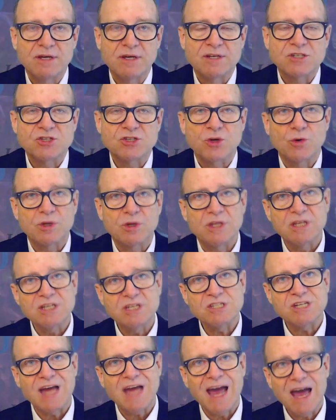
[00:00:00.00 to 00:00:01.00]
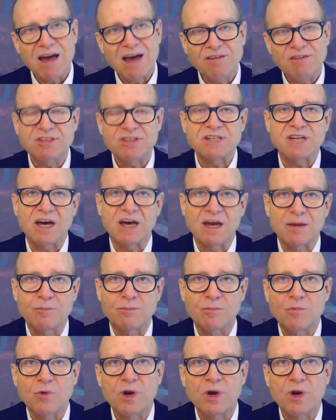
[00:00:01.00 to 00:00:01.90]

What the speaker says: So at least half the time,